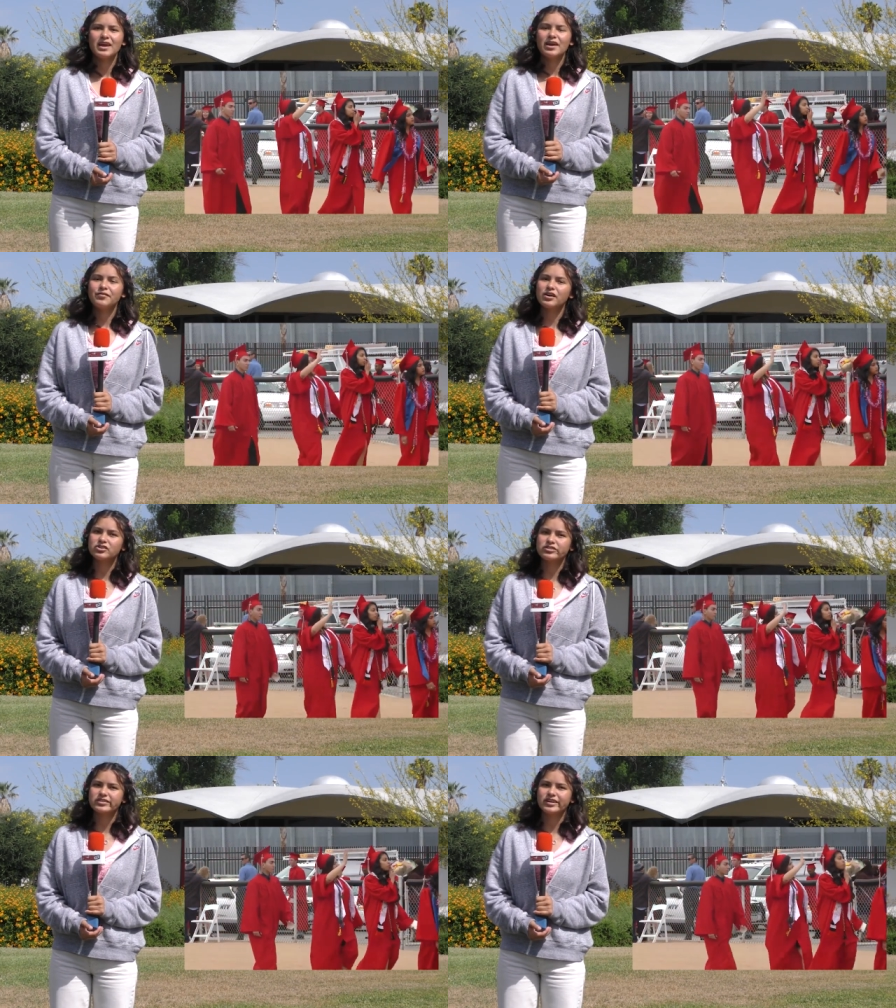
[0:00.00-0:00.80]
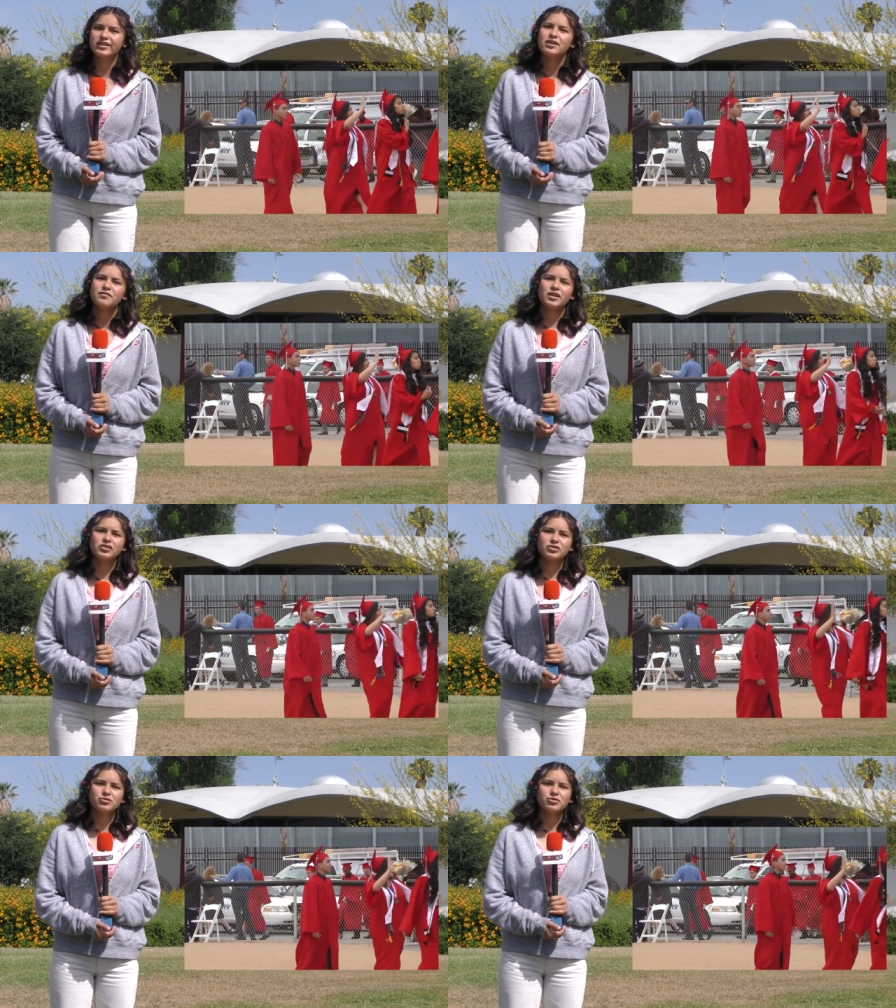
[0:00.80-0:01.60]
If you're interested, fill
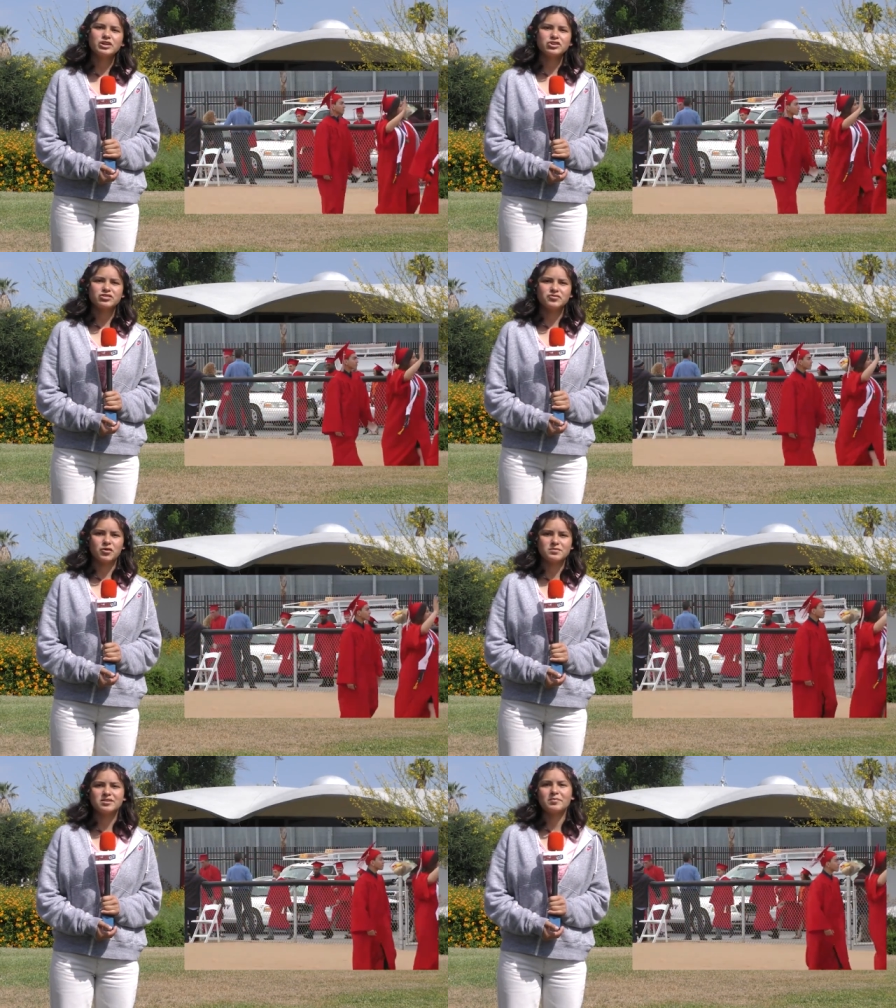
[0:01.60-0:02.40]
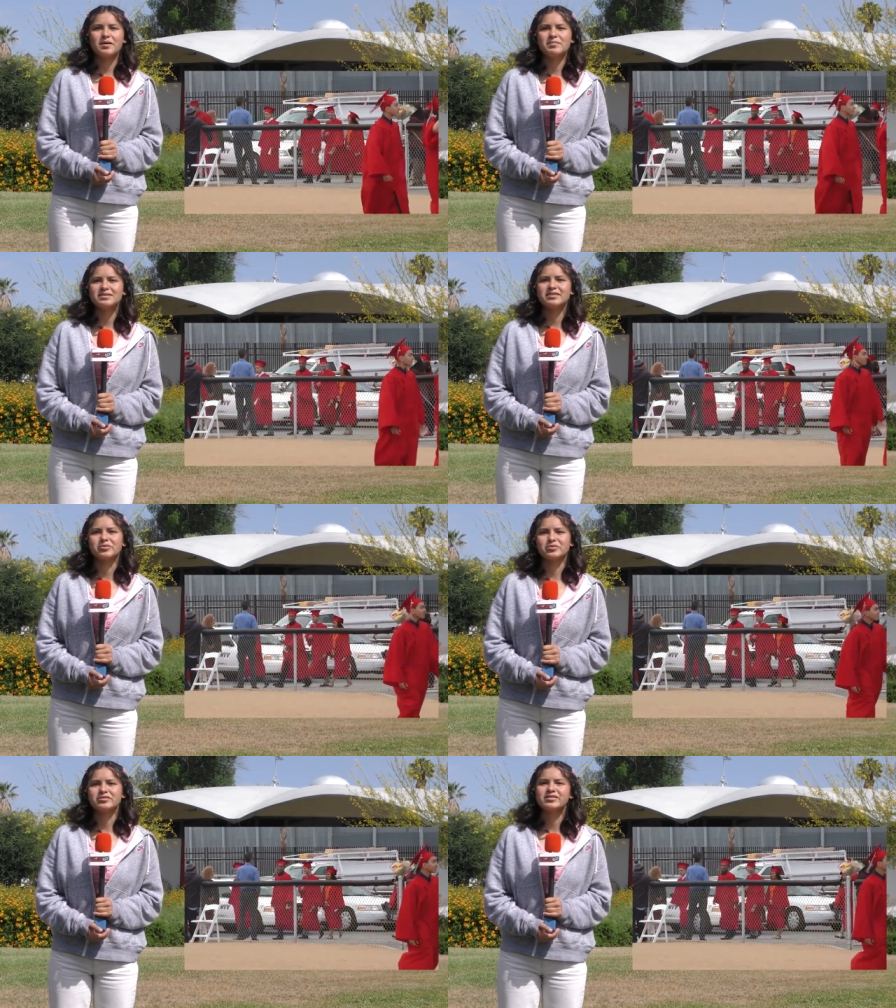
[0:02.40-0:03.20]
out the Google interest form sent by Miss
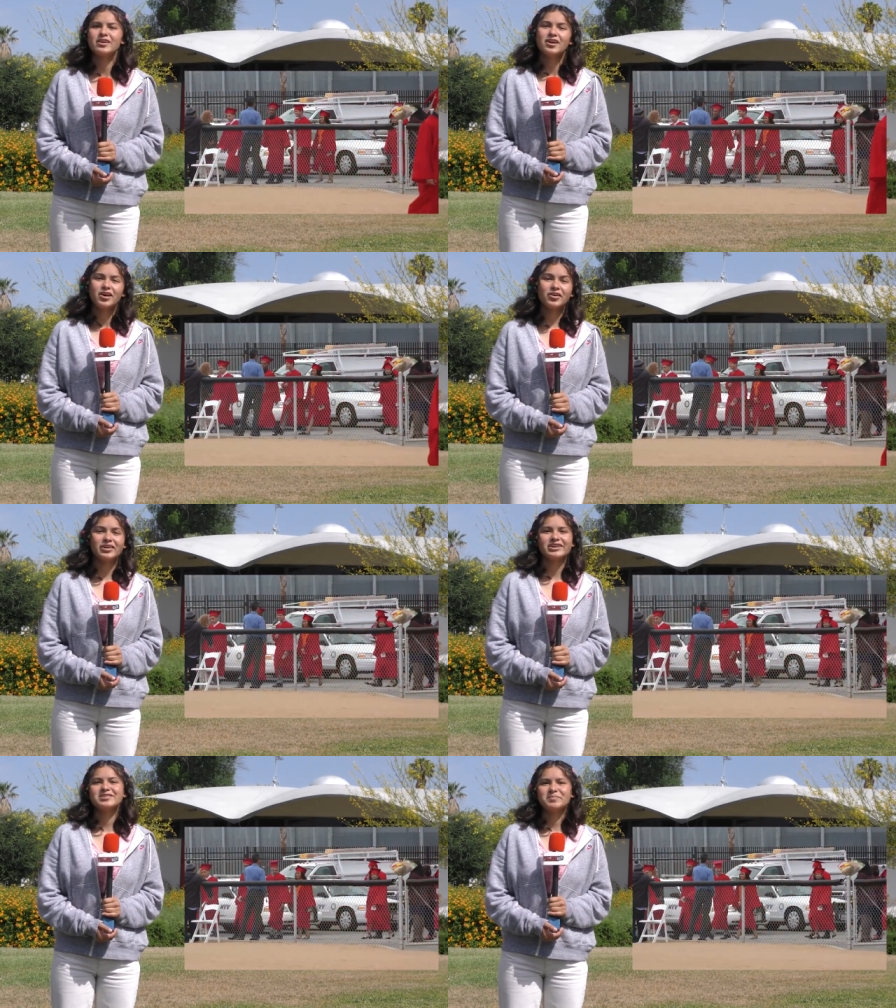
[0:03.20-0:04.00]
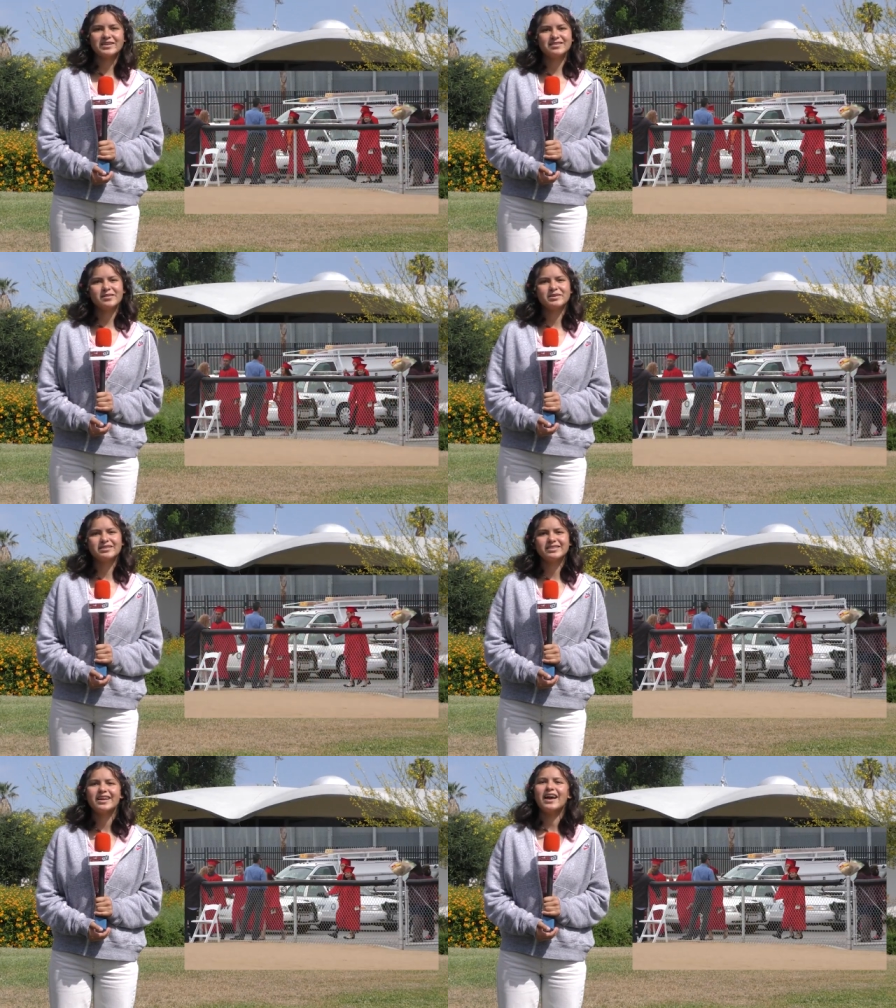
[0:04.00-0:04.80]
Nichols. Hurry, space is
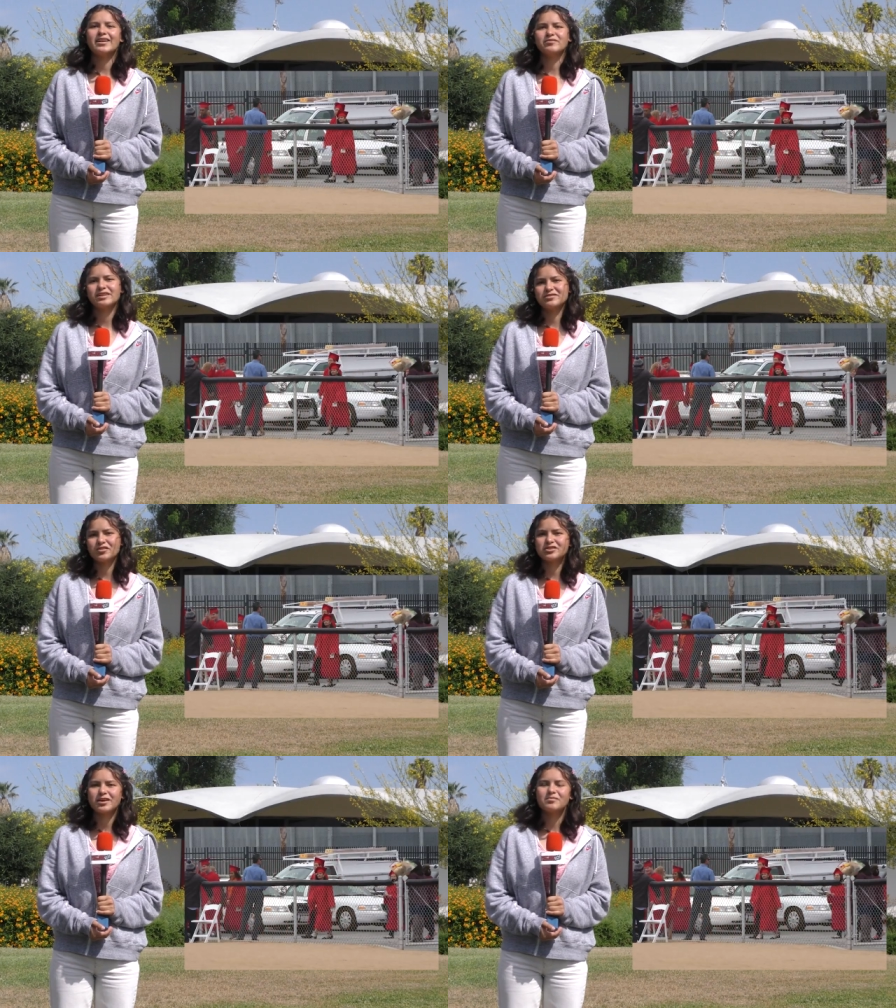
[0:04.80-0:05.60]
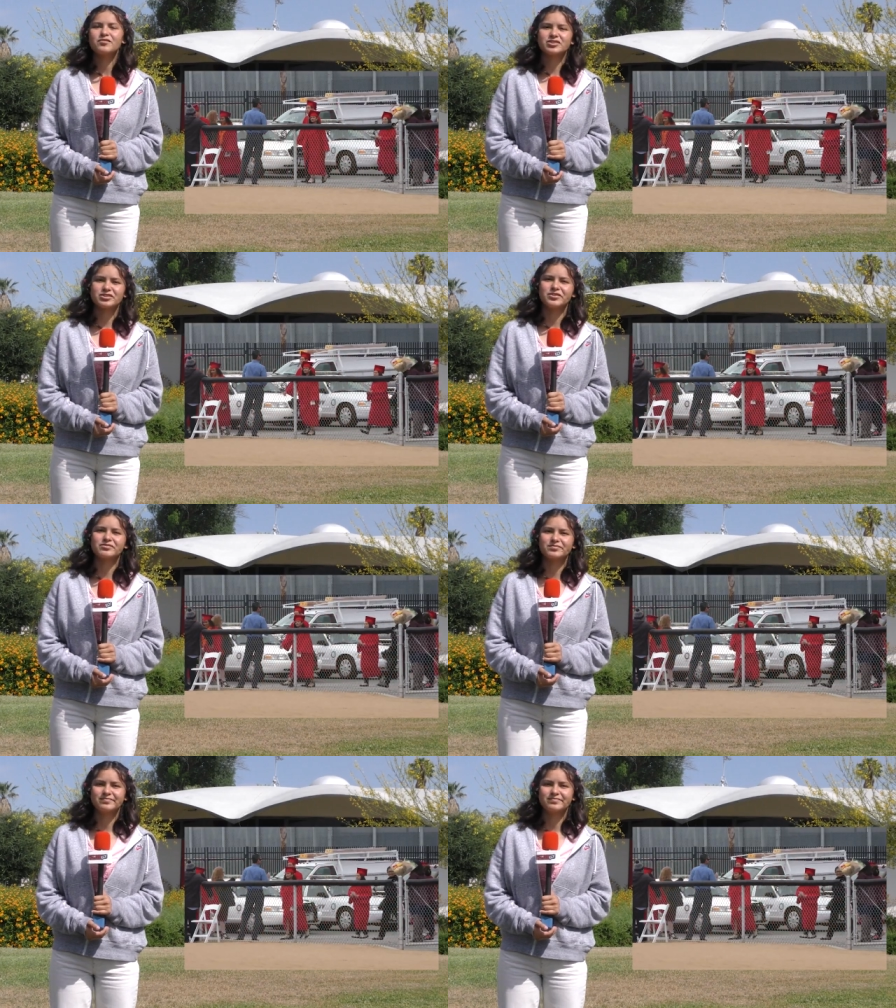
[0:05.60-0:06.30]
limited and it's first come, first serve.